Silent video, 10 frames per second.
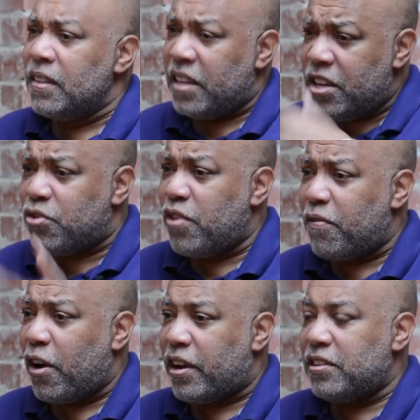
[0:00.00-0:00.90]
the history
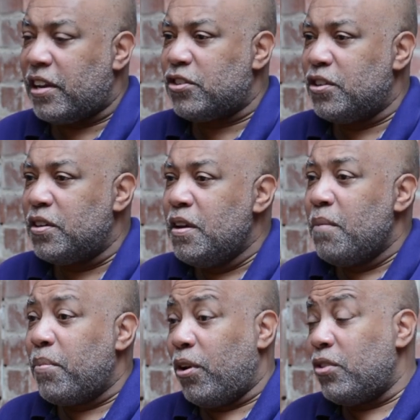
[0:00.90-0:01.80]
of architecture,
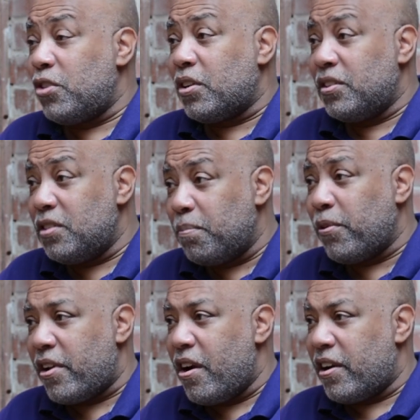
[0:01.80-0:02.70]
but also
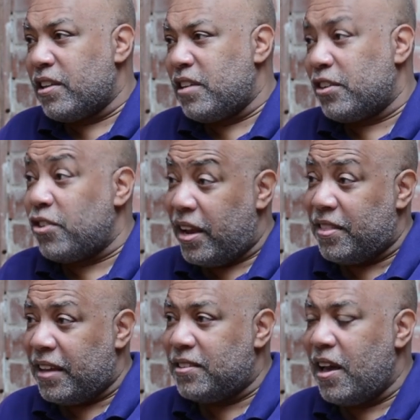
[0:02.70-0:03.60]
contemporary architecture at
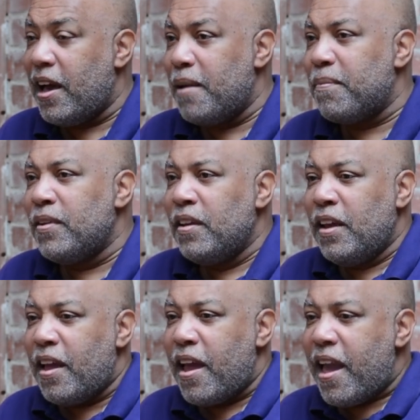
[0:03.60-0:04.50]
that time.
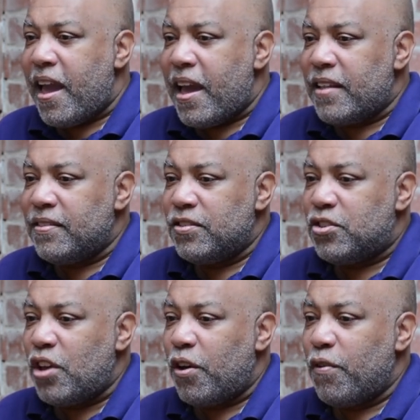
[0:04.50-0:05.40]
And
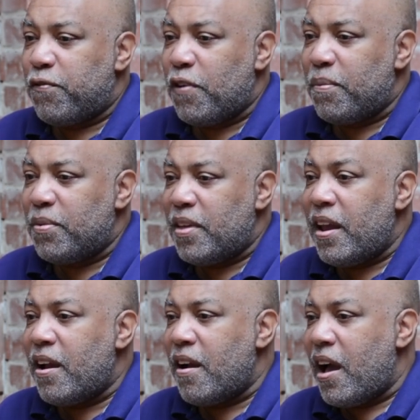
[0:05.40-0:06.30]
so from
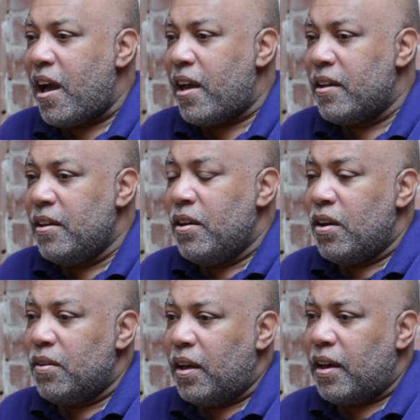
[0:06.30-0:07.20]
there, I
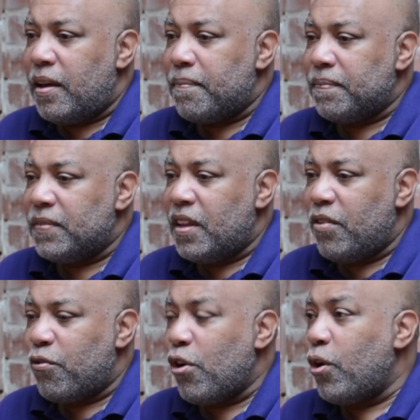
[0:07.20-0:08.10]

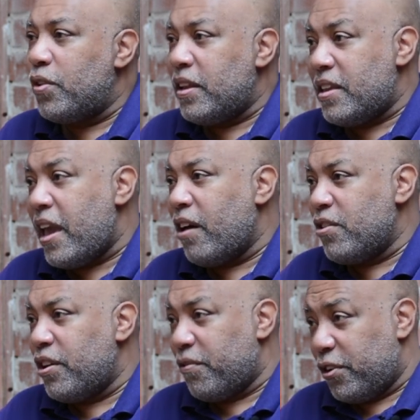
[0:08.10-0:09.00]
enrolled at Yale
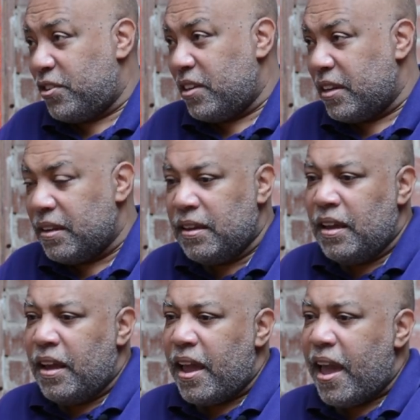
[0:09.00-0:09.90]
University.
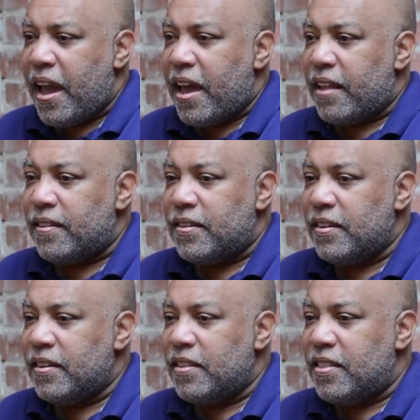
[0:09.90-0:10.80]
And
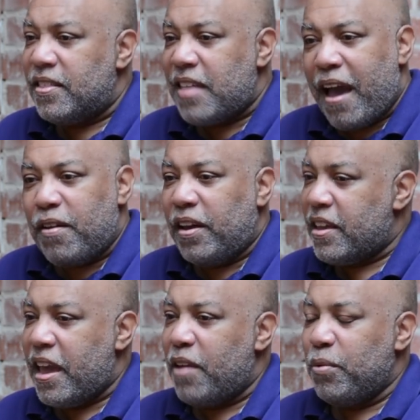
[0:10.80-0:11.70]
that,
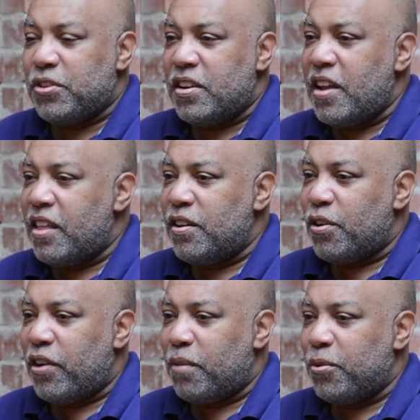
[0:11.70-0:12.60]
again, was another
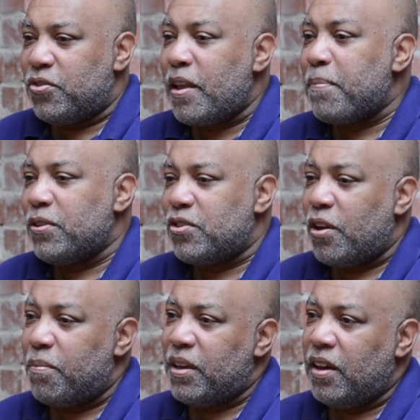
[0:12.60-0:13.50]
incredible stepping
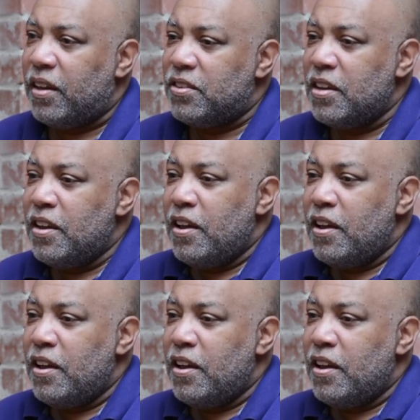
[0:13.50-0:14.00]
stone, because